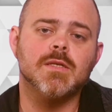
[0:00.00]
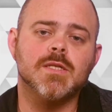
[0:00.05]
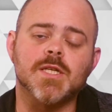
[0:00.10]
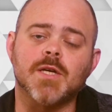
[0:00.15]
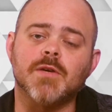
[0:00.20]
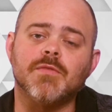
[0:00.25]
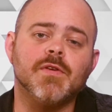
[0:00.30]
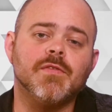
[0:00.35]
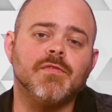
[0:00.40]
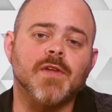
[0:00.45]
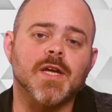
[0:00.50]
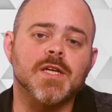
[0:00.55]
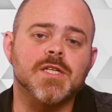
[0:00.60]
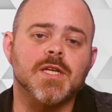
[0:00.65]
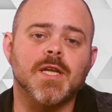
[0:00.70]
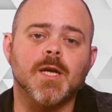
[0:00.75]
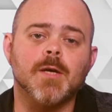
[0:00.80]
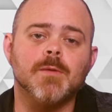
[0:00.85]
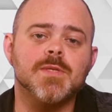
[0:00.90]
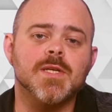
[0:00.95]

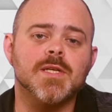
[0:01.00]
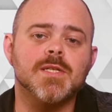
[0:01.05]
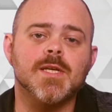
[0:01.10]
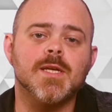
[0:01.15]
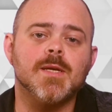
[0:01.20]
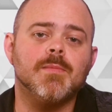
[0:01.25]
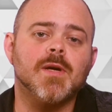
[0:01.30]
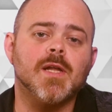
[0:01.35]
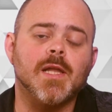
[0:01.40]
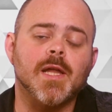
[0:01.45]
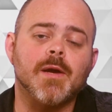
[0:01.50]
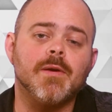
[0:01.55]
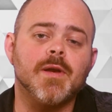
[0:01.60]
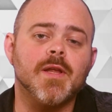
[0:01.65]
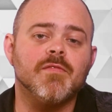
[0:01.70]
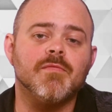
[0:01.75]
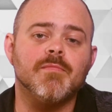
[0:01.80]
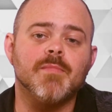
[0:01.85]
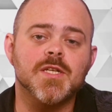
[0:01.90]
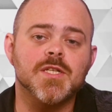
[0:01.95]
Self-reflection helps us keep
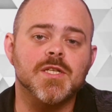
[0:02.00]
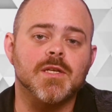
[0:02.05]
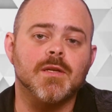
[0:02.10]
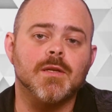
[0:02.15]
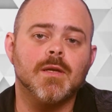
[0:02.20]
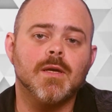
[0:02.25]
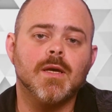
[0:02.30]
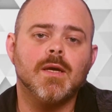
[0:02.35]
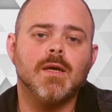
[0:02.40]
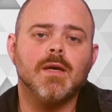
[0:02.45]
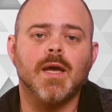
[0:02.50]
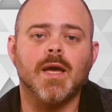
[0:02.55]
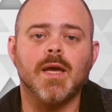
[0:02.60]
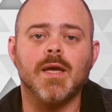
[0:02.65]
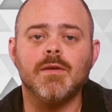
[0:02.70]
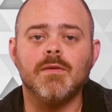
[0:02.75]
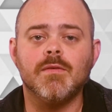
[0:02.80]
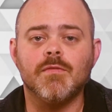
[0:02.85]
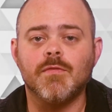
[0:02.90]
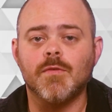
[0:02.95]
clarity of mission,
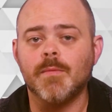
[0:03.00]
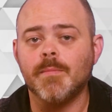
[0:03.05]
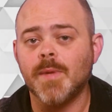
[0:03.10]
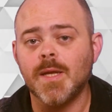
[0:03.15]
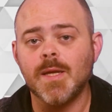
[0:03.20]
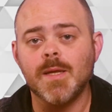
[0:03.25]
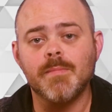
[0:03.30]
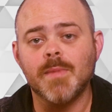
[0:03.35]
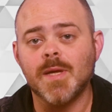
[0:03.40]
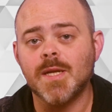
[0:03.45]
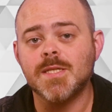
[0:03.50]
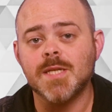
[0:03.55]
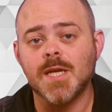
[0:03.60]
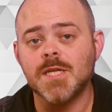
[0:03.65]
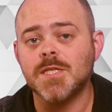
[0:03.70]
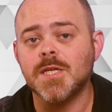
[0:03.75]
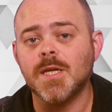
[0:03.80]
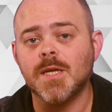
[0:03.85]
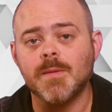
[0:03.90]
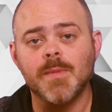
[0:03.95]
and for many,
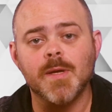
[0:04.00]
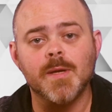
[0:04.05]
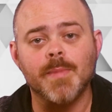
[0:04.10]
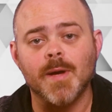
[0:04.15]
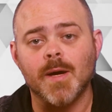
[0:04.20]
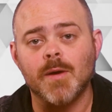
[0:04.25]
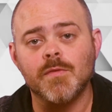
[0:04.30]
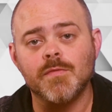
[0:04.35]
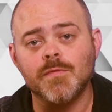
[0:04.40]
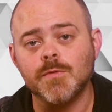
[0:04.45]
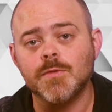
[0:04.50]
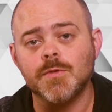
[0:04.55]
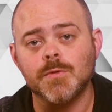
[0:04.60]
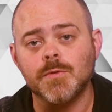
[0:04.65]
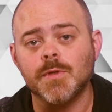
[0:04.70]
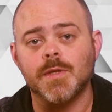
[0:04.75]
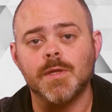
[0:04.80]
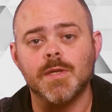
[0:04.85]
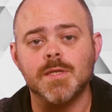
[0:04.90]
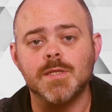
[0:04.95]
meditation can be a powerful
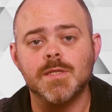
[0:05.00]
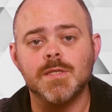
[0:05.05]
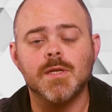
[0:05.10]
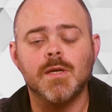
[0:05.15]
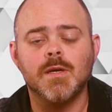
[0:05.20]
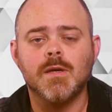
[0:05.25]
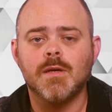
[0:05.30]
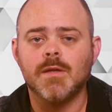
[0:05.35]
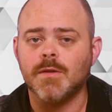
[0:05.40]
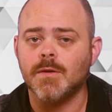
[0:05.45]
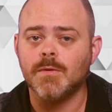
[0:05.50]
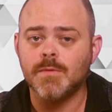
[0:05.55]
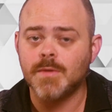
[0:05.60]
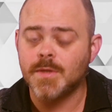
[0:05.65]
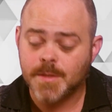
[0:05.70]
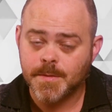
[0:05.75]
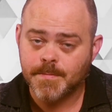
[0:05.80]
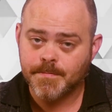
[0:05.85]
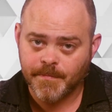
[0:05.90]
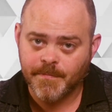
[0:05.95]
tool in this, though
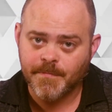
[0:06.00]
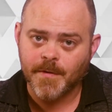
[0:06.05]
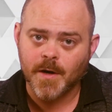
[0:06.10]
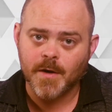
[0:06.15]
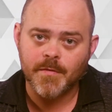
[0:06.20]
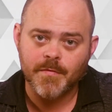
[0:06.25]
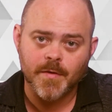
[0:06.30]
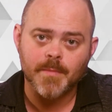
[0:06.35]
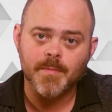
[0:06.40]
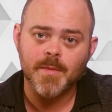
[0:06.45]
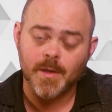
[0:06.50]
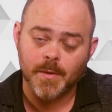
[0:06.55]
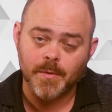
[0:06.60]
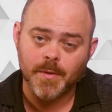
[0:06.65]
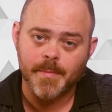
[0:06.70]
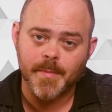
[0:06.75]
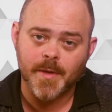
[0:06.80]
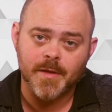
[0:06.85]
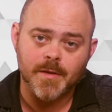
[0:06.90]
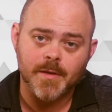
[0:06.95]
it's far from the
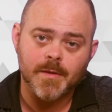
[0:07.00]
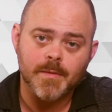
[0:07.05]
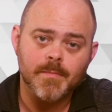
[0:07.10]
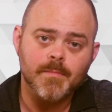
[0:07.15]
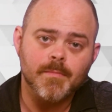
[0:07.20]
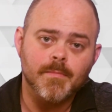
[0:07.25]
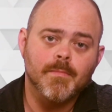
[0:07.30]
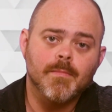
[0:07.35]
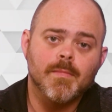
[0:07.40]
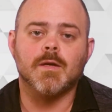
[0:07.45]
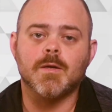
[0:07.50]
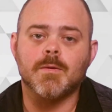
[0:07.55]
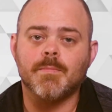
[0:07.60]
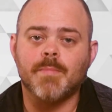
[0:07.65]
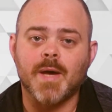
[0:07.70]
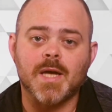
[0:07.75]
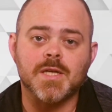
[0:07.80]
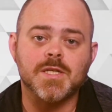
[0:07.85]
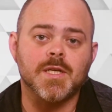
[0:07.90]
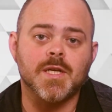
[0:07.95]
only method.
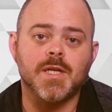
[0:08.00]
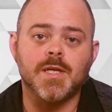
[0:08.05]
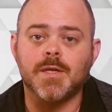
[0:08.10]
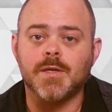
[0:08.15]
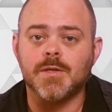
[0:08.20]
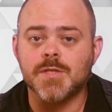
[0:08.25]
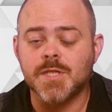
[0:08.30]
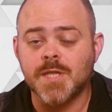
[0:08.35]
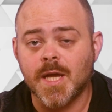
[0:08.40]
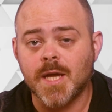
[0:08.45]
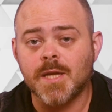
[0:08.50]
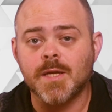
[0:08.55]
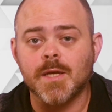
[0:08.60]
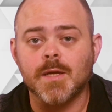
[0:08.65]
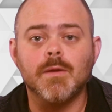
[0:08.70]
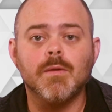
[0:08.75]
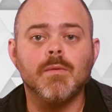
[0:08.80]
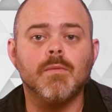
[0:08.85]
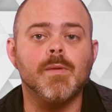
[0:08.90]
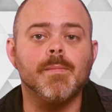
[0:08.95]
Compassion and
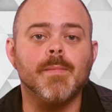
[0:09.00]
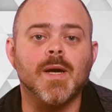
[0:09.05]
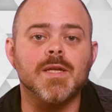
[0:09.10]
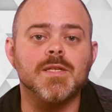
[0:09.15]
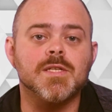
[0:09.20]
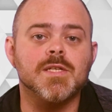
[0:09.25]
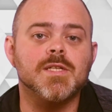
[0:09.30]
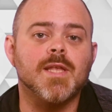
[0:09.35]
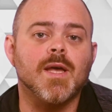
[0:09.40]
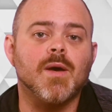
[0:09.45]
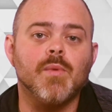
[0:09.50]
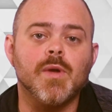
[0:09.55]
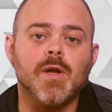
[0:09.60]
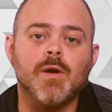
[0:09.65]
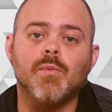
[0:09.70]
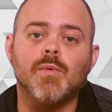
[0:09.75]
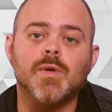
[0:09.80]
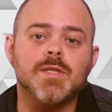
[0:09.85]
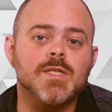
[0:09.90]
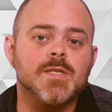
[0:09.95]
understanding reminds us that
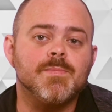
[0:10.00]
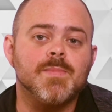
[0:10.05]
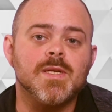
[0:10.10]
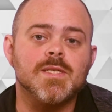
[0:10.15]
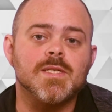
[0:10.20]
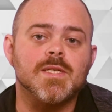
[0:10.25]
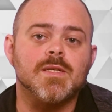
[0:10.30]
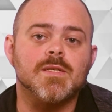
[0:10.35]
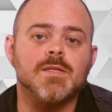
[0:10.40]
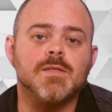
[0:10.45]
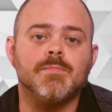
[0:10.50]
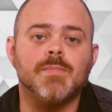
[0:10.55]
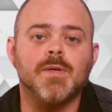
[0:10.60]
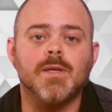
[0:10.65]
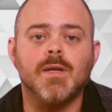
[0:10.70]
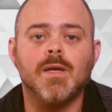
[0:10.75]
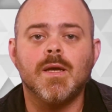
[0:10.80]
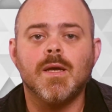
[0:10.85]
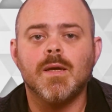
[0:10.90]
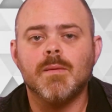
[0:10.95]
we are one species,
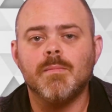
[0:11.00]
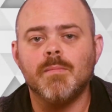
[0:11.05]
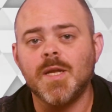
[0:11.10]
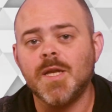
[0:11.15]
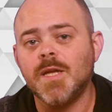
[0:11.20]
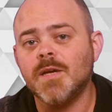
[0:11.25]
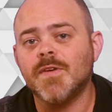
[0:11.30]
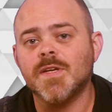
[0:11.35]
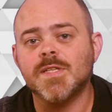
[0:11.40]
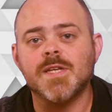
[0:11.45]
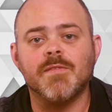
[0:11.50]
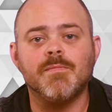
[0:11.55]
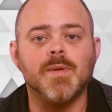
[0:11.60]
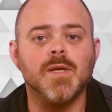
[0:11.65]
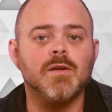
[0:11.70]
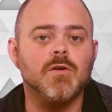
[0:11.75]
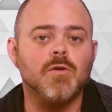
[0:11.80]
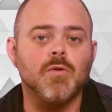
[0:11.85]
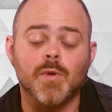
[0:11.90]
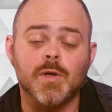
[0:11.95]
but many of us have
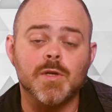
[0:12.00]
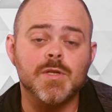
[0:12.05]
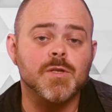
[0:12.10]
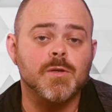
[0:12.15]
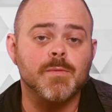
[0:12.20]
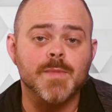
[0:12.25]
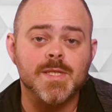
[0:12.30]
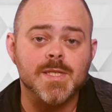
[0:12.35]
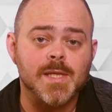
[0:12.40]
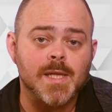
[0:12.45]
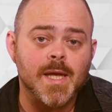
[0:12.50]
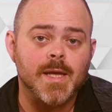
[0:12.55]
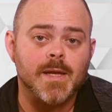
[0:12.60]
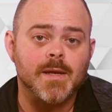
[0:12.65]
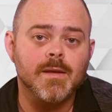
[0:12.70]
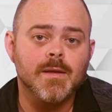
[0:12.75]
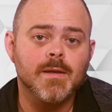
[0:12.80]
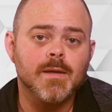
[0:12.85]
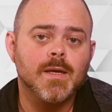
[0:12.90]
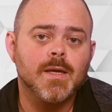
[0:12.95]
been coerced or
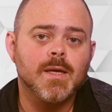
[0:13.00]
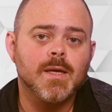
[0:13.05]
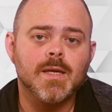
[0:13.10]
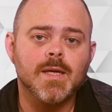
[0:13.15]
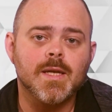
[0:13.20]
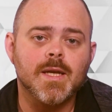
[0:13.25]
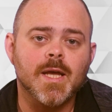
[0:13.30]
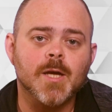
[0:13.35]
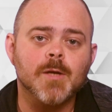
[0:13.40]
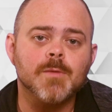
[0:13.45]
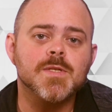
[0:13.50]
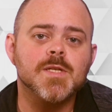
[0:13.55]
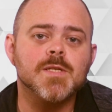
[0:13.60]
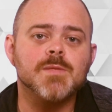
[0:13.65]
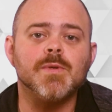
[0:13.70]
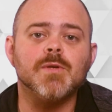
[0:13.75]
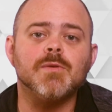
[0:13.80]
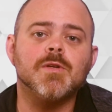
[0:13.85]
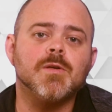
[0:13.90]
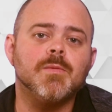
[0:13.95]
misled. It helps
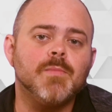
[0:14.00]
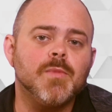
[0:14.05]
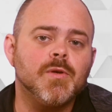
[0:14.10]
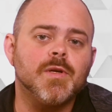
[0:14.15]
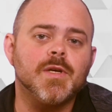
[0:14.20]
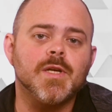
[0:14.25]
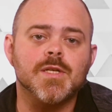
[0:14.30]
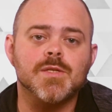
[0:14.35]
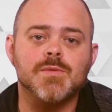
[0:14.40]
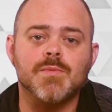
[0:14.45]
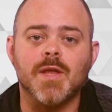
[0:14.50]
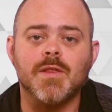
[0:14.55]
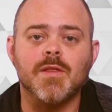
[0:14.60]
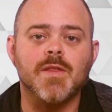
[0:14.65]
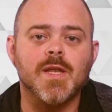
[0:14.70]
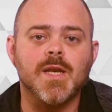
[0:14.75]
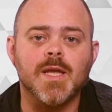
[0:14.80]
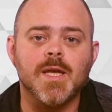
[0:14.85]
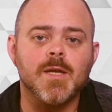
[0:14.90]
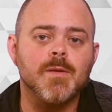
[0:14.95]
us build communities
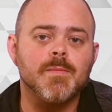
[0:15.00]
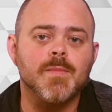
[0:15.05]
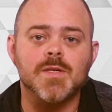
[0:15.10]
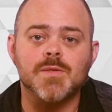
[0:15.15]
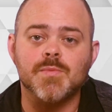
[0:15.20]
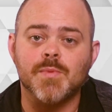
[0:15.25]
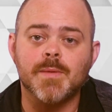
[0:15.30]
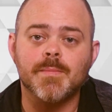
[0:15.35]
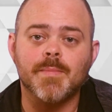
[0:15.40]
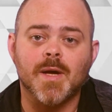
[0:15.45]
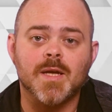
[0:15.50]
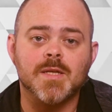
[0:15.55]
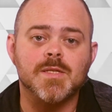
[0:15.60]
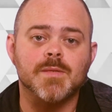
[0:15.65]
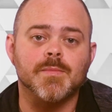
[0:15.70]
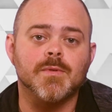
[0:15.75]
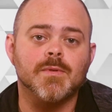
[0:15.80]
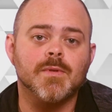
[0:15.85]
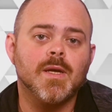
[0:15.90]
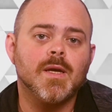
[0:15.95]
rather than enemies when
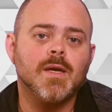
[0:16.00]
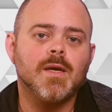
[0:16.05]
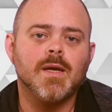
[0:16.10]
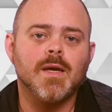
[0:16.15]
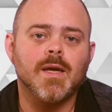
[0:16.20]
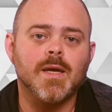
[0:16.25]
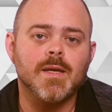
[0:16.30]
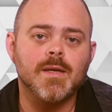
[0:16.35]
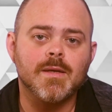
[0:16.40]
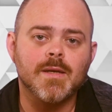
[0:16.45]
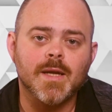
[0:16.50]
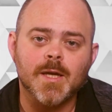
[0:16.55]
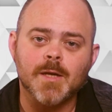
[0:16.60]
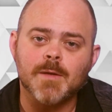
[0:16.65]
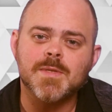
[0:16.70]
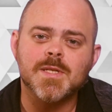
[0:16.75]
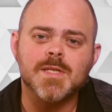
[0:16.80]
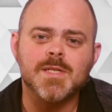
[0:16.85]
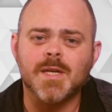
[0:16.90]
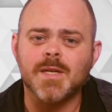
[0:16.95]
possible, and
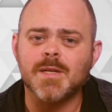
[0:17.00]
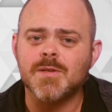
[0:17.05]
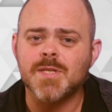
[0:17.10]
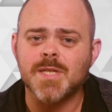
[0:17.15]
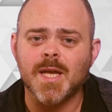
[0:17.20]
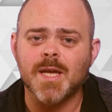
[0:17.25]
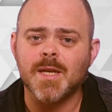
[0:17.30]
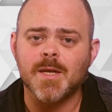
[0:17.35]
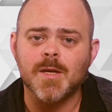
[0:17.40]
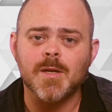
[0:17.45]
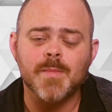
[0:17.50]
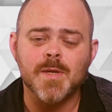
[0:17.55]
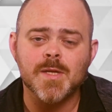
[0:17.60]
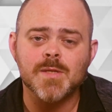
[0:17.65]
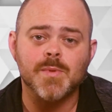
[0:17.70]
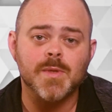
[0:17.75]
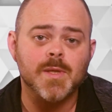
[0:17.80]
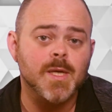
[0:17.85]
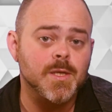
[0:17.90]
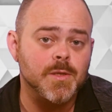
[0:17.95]
helps us understand
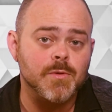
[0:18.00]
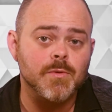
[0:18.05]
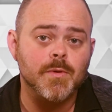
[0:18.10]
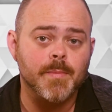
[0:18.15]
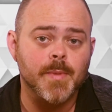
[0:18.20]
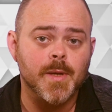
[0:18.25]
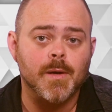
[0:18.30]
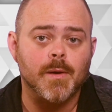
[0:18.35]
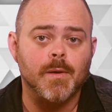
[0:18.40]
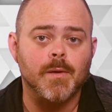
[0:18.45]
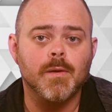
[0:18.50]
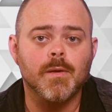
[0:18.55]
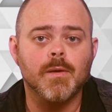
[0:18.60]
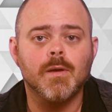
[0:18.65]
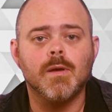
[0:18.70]
enemies when they do appear.